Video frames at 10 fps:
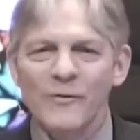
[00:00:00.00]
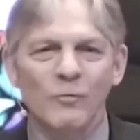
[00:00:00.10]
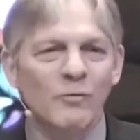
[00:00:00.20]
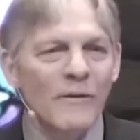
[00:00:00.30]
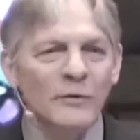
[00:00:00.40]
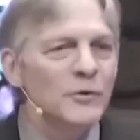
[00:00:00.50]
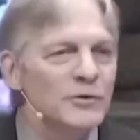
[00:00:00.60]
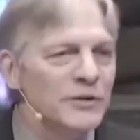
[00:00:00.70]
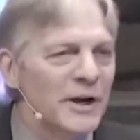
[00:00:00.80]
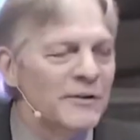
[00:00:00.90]
is a
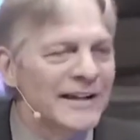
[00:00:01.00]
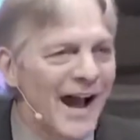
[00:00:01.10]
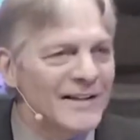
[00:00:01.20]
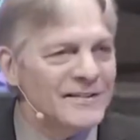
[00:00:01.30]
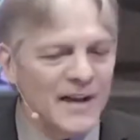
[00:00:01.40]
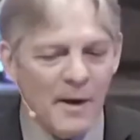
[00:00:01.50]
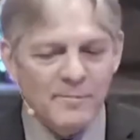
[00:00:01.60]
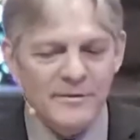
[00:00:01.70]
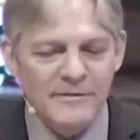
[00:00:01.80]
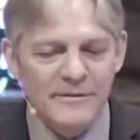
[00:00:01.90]
revolutionary
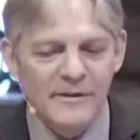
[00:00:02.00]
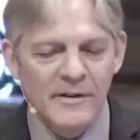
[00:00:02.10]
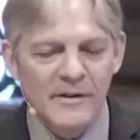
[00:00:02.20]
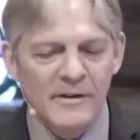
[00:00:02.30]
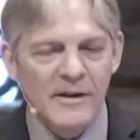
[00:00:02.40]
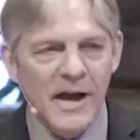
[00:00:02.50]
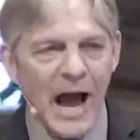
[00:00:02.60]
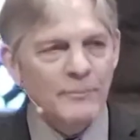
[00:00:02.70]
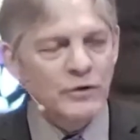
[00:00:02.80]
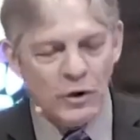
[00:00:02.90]
concept.
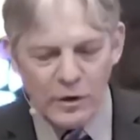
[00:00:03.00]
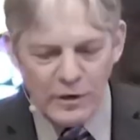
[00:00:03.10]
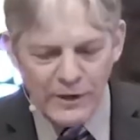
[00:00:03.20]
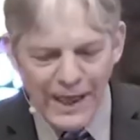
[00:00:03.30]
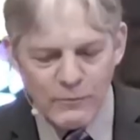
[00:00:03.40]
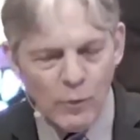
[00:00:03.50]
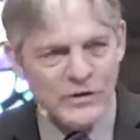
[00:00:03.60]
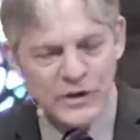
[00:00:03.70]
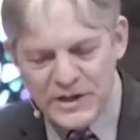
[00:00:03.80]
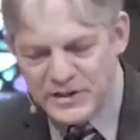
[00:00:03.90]
I'm sure
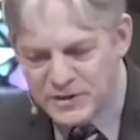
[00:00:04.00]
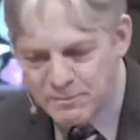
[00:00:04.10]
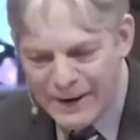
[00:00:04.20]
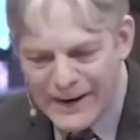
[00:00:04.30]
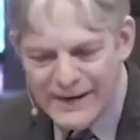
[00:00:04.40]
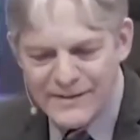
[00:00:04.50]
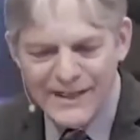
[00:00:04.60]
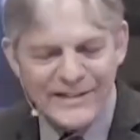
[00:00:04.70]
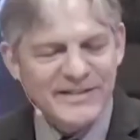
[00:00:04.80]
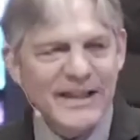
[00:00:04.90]
that when Jesus
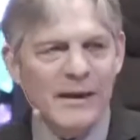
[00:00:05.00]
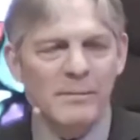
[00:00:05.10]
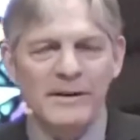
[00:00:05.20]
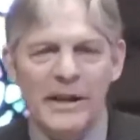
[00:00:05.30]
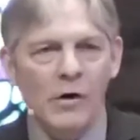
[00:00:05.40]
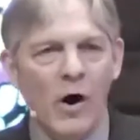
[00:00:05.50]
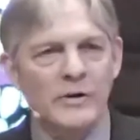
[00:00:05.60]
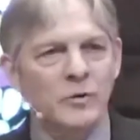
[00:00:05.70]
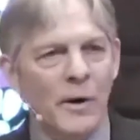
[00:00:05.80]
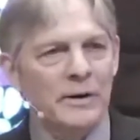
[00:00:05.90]
made that statement, it
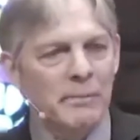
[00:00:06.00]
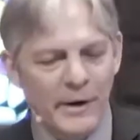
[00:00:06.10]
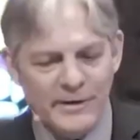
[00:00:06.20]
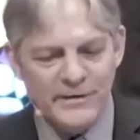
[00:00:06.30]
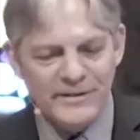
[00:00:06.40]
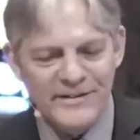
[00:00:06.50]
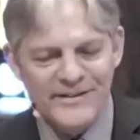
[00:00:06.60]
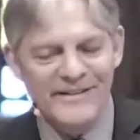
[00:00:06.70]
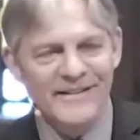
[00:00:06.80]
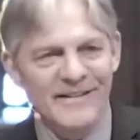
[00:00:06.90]
caused quite a
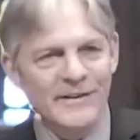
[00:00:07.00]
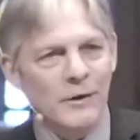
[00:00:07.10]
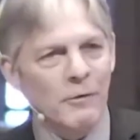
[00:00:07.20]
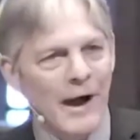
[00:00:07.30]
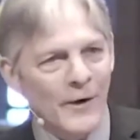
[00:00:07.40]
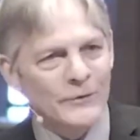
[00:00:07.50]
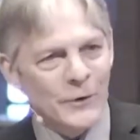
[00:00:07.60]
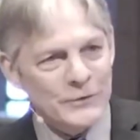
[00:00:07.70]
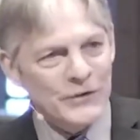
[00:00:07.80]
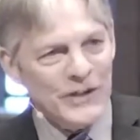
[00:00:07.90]
buzz in the
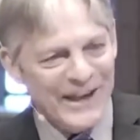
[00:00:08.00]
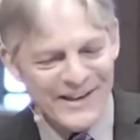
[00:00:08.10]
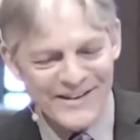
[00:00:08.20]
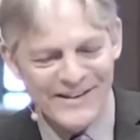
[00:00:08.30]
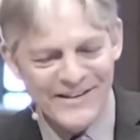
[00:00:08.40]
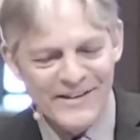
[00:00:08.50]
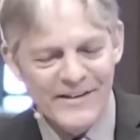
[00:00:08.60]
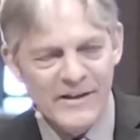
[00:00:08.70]
crowd, don't you think?